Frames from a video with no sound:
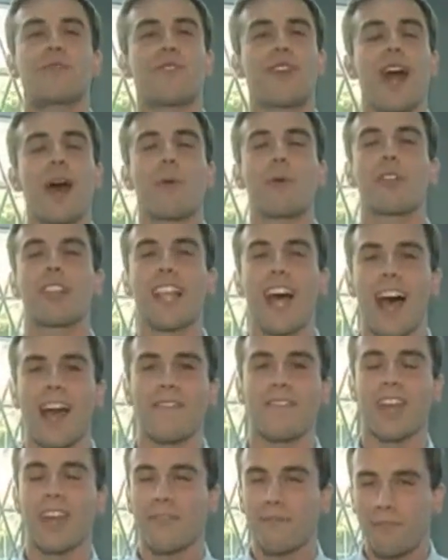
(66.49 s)
For now, we're
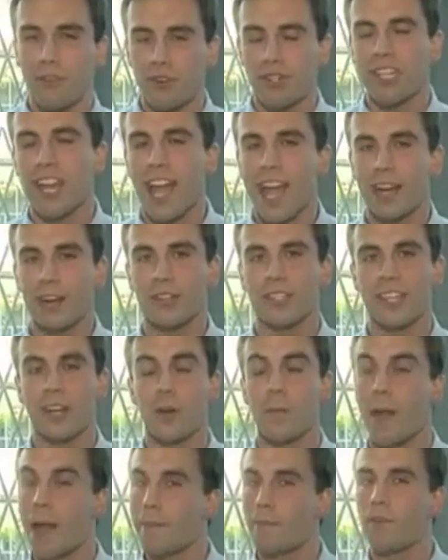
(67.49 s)
live at First Niagara
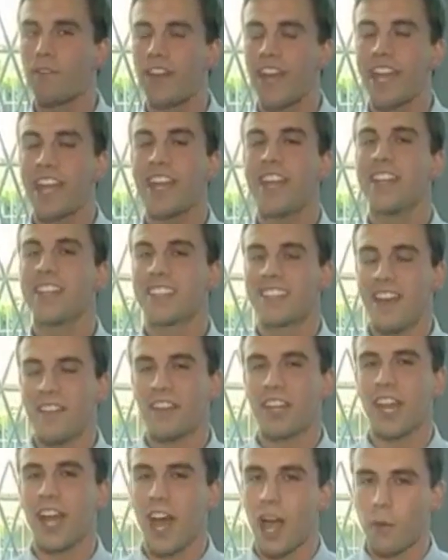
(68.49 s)
Center, Matt Bay.
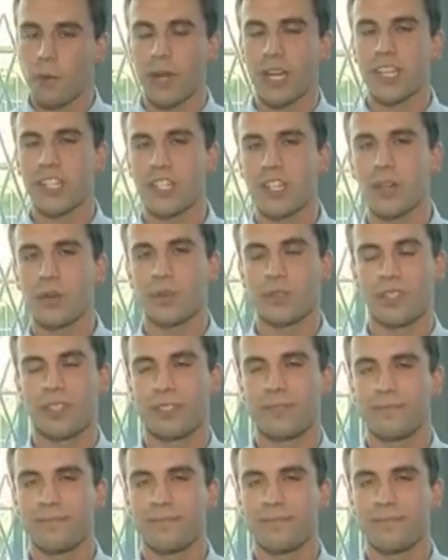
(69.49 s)
7 Eyewitness News.